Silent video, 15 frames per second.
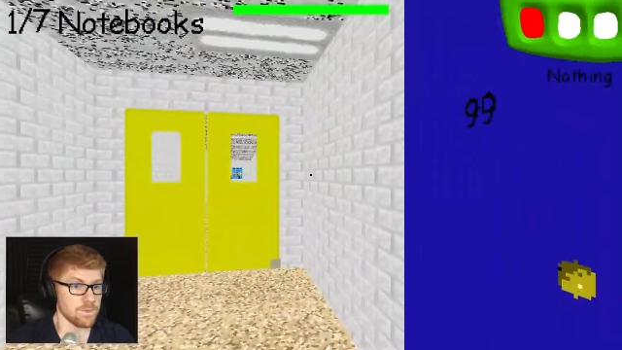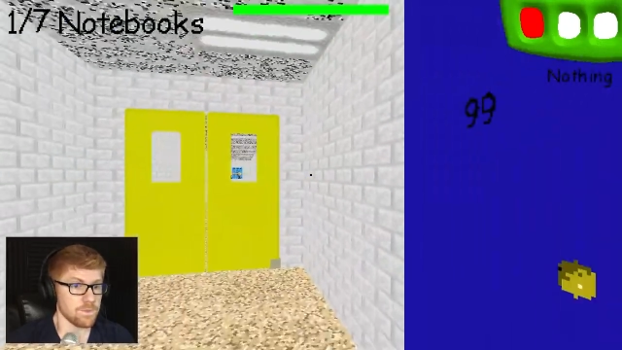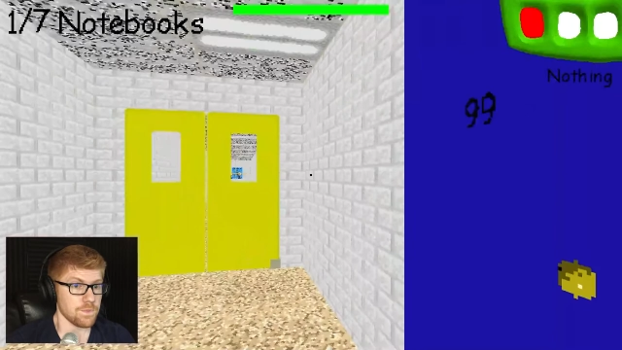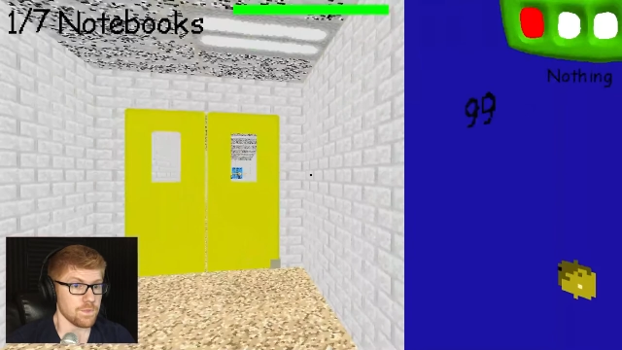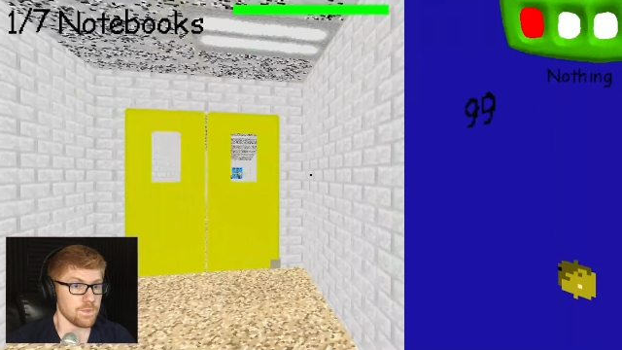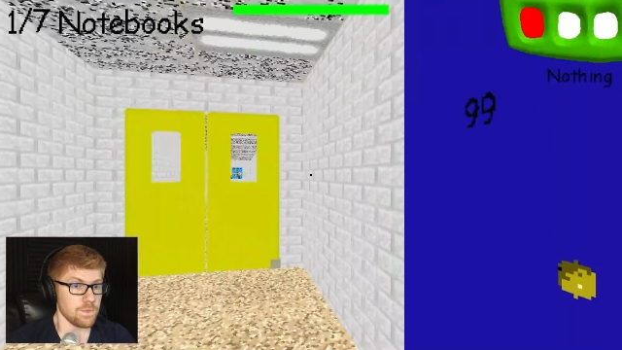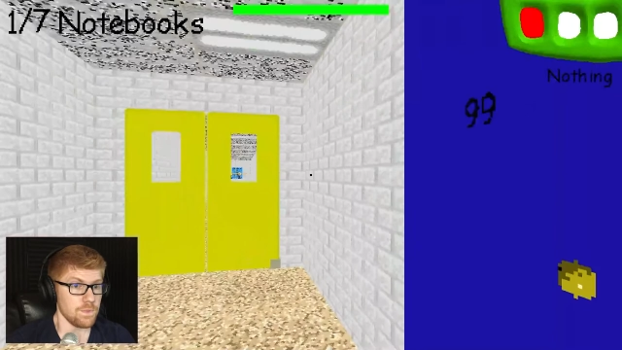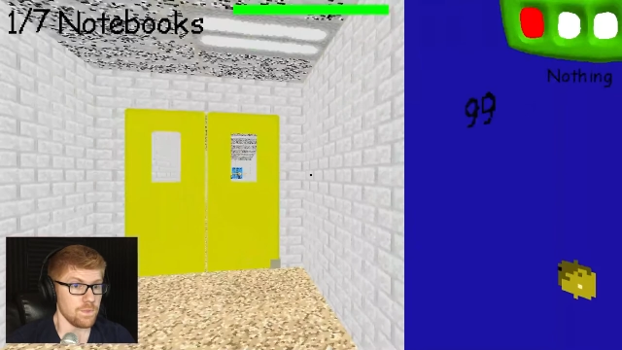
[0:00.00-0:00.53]

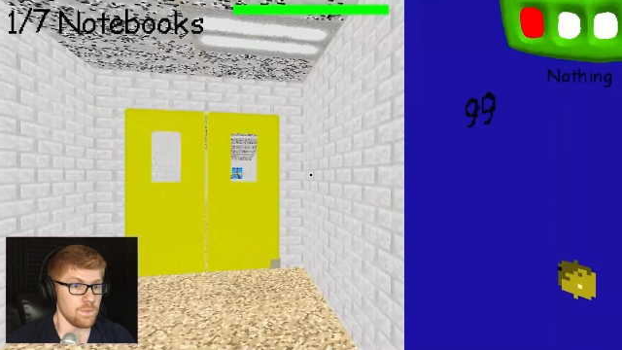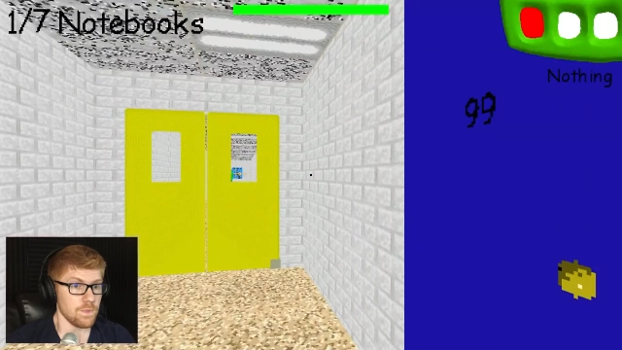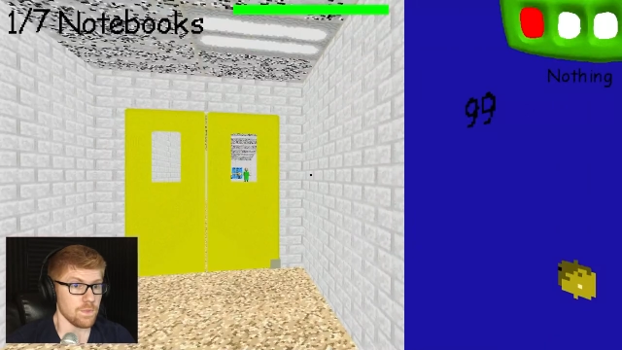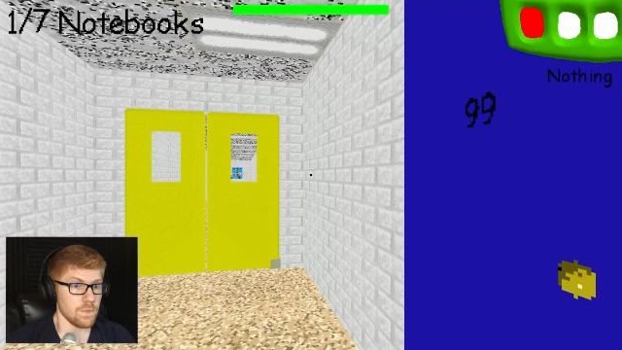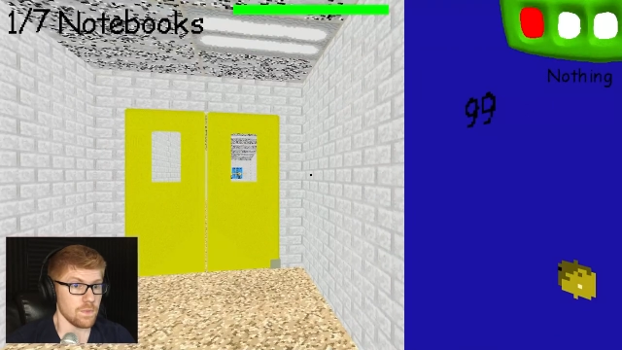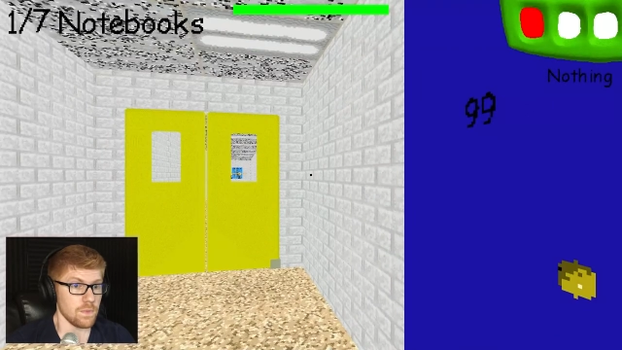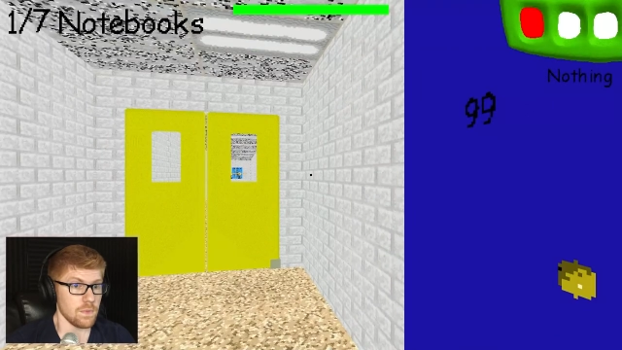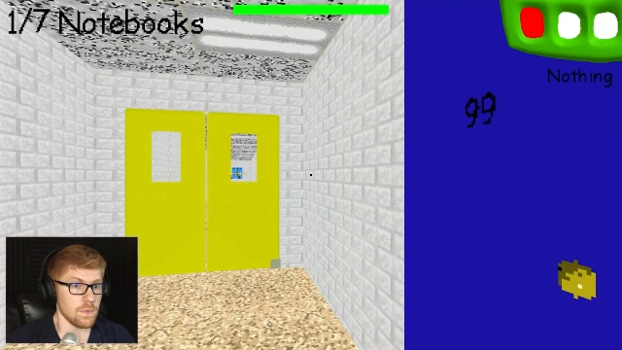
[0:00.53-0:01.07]

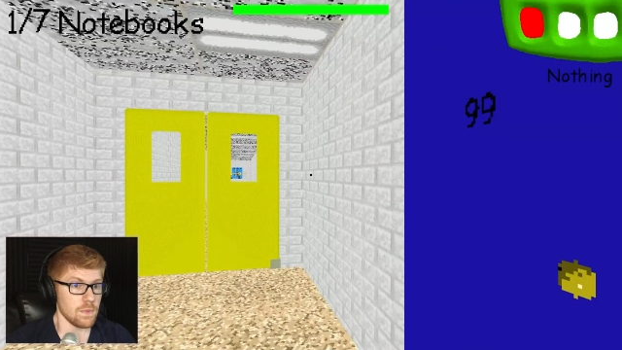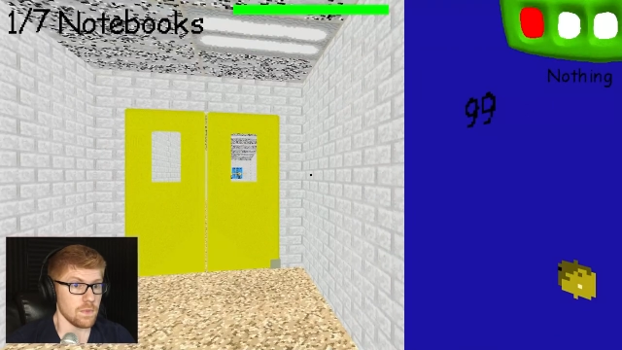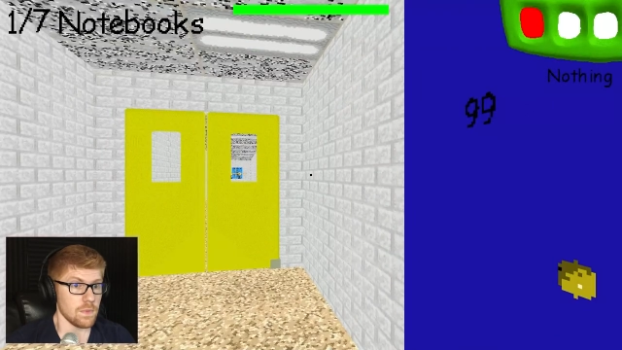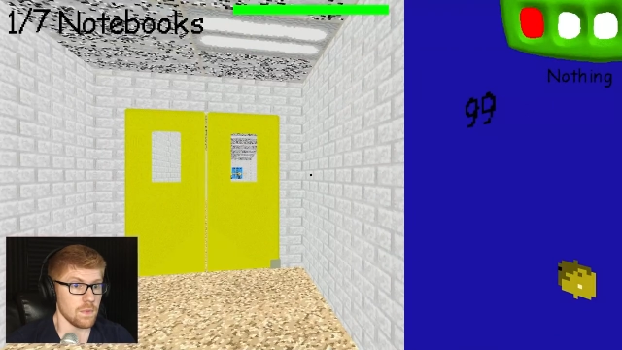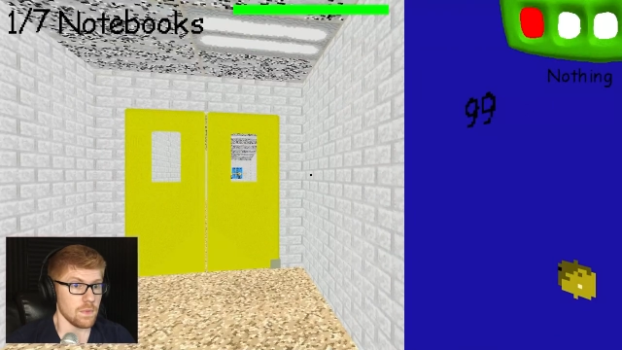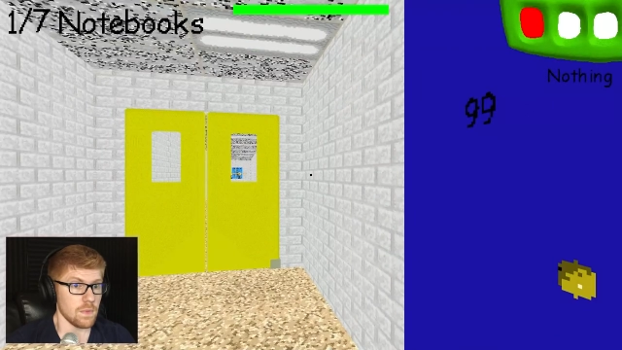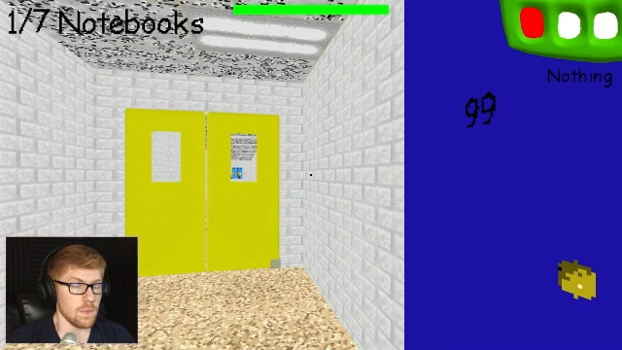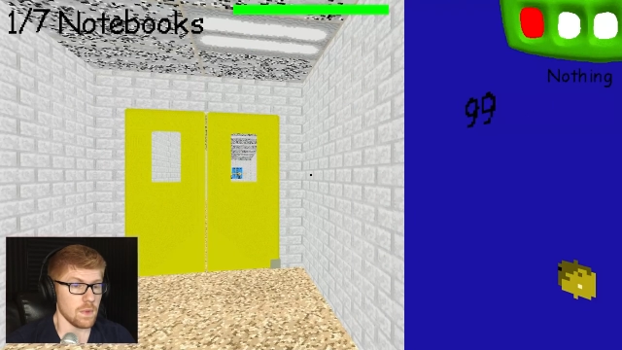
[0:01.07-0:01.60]

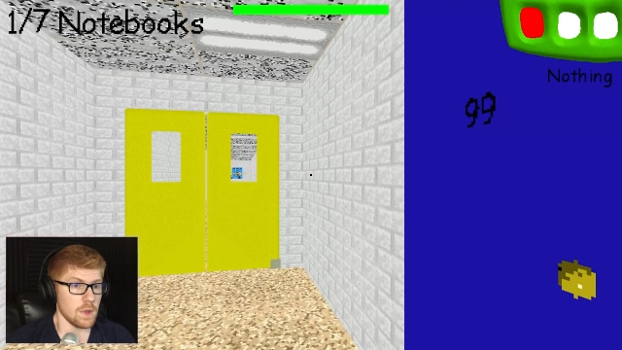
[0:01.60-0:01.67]
(silence)